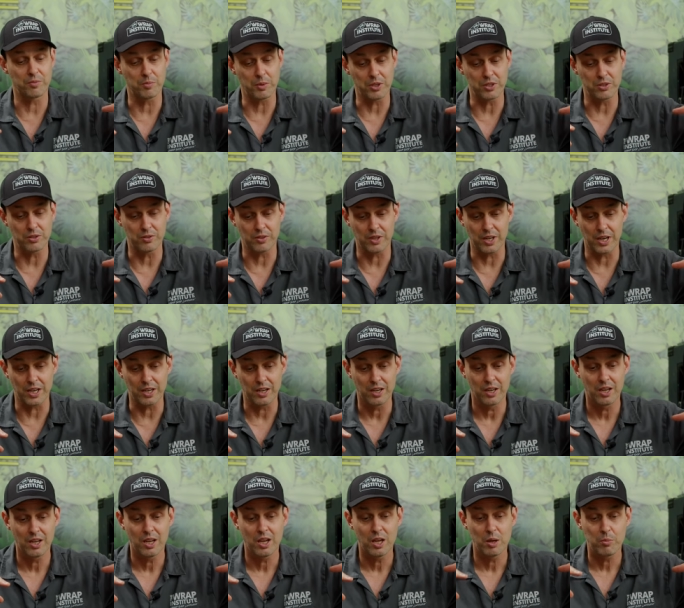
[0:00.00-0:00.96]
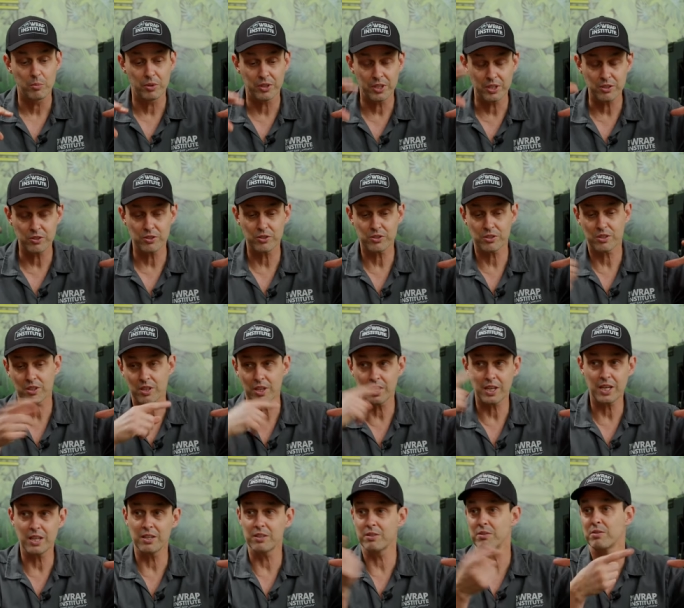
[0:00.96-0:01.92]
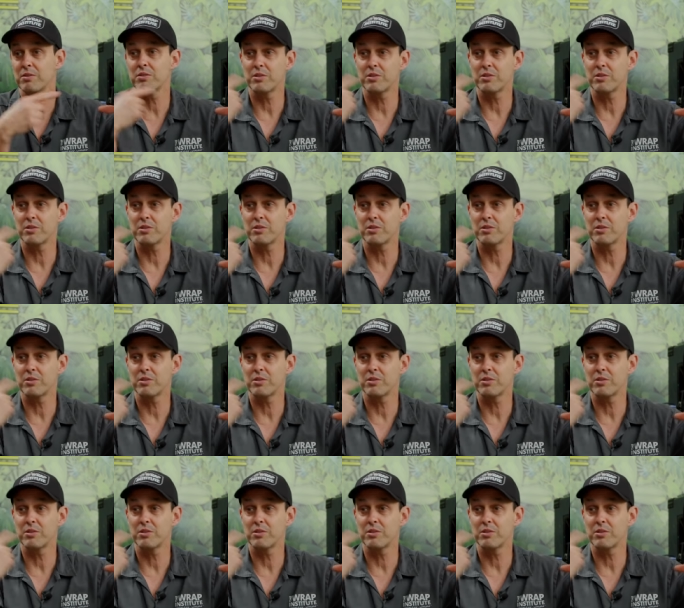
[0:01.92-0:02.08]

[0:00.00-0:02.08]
information you got but then just again